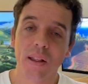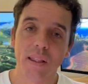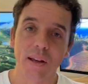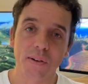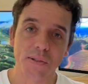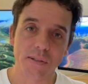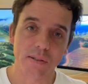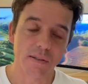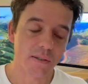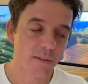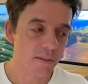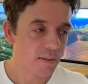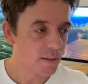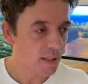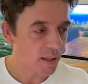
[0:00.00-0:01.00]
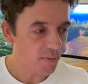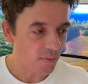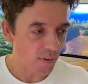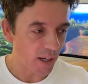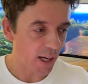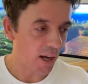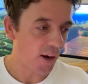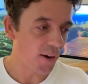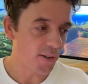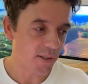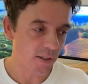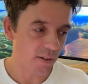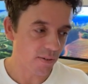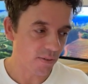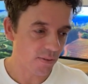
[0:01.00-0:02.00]
There was videos
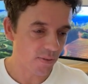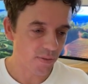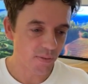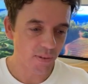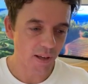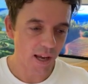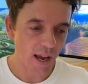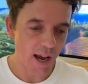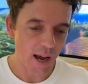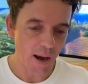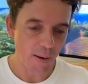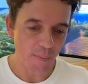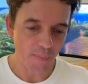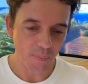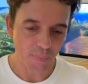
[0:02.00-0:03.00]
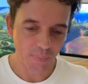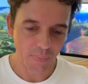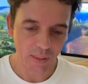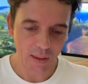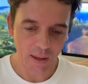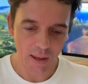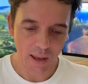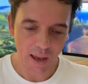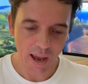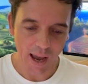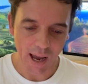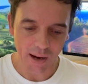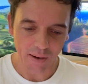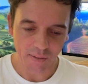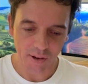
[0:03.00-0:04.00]
of a
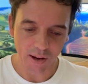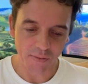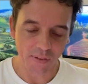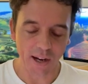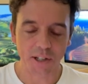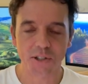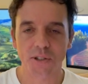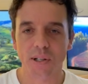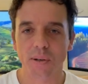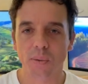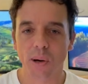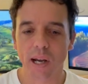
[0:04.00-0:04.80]
factory